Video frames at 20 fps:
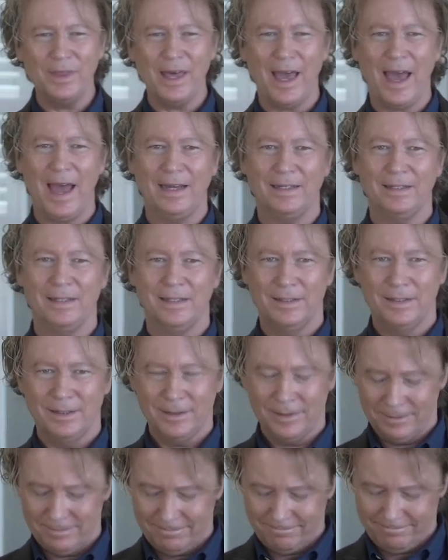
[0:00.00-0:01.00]
that.
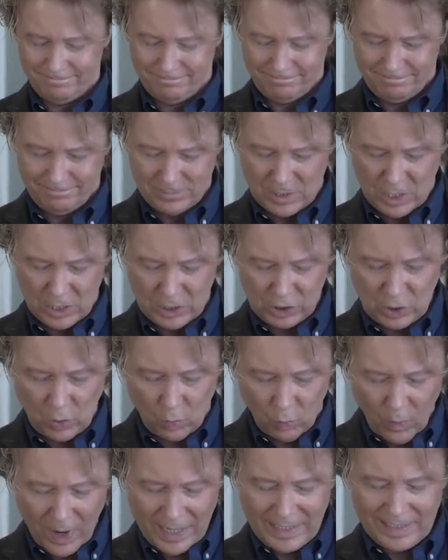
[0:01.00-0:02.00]
So,
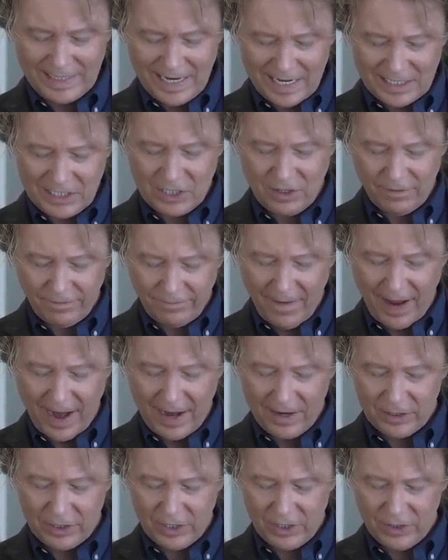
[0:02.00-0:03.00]
what does the
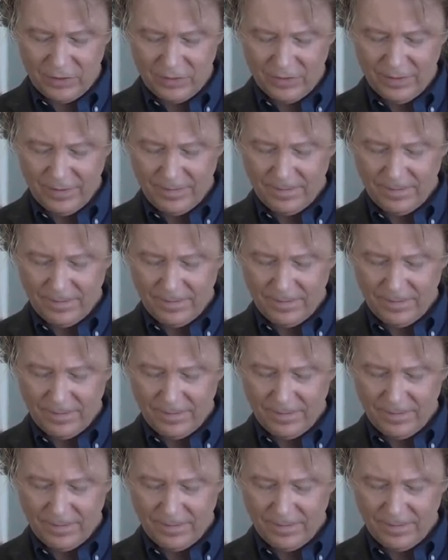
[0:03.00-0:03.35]
fire do?